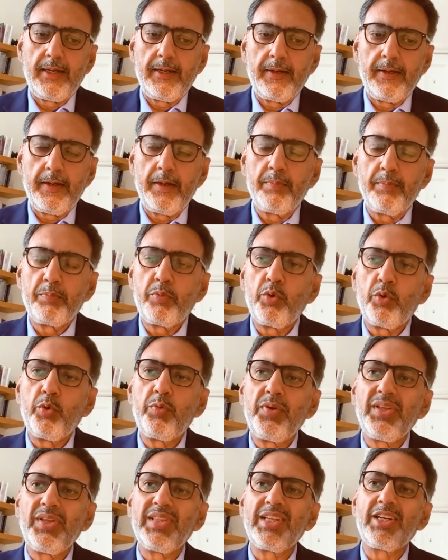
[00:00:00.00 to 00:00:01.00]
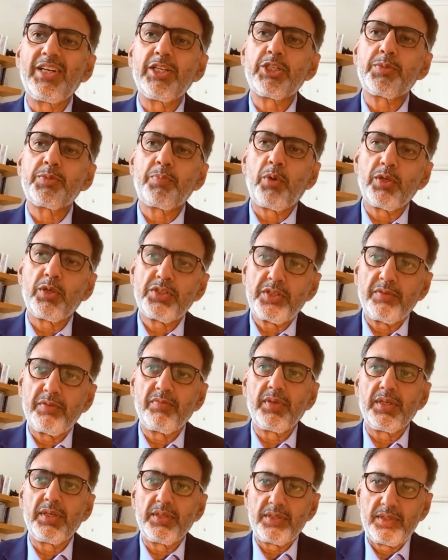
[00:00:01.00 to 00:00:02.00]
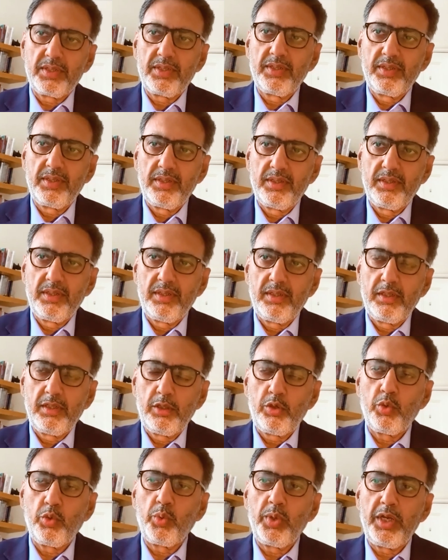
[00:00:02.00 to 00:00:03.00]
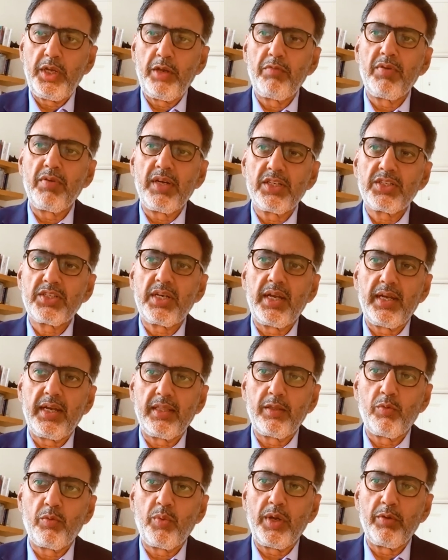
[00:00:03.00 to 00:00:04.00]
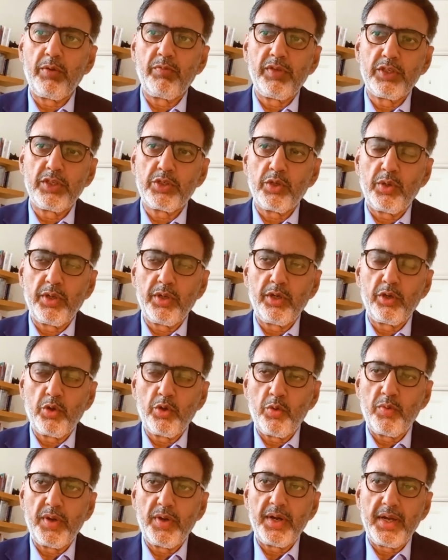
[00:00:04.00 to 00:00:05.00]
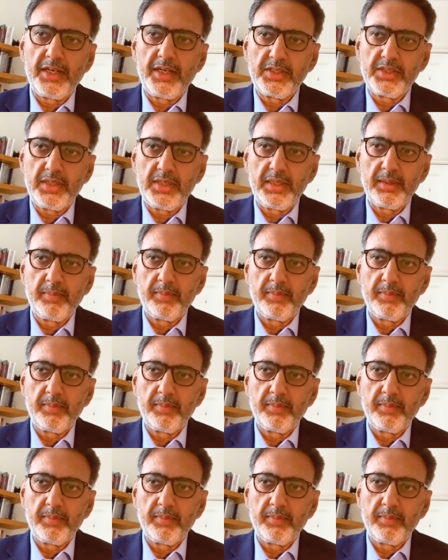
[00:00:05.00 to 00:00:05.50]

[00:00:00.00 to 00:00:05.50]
improving the responsiveness to events like the one we saw in COVID-19.